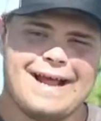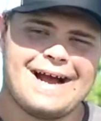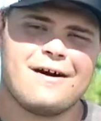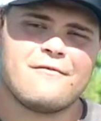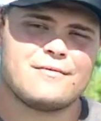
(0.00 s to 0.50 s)

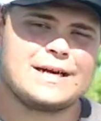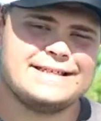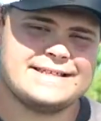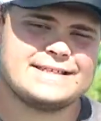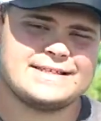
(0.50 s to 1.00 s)
Now for my
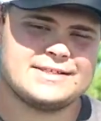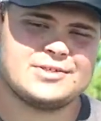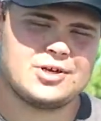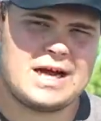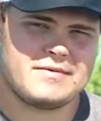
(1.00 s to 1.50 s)

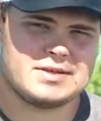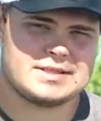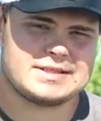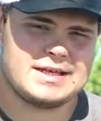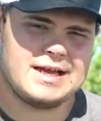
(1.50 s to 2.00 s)
distance drivers.